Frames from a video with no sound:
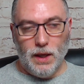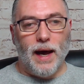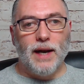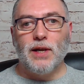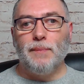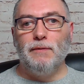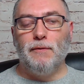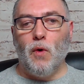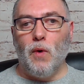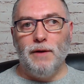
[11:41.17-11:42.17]
And I said
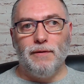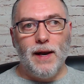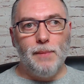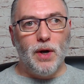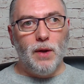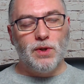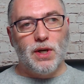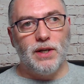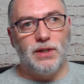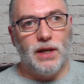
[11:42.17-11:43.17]
before, if anybody was
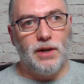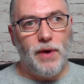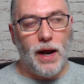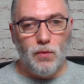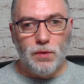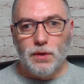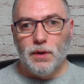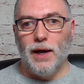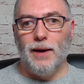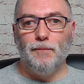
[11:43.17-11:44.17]
going to stick around,
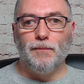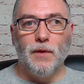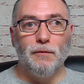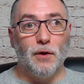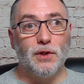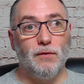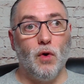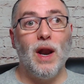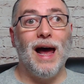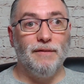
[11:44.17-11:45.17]
first of
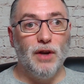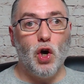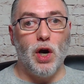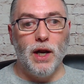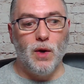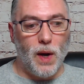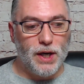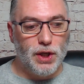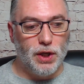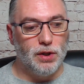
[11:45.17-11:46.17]
all, have you got any
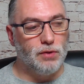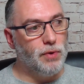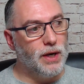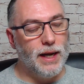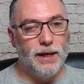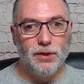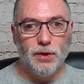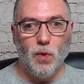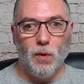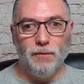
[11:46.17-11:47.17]
questions related to
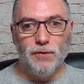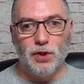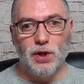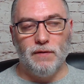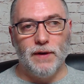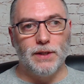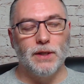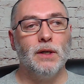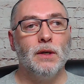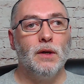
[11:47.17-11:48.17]
what we've just covered
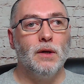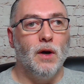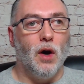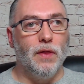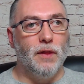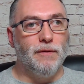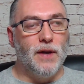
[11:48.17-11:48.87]
on the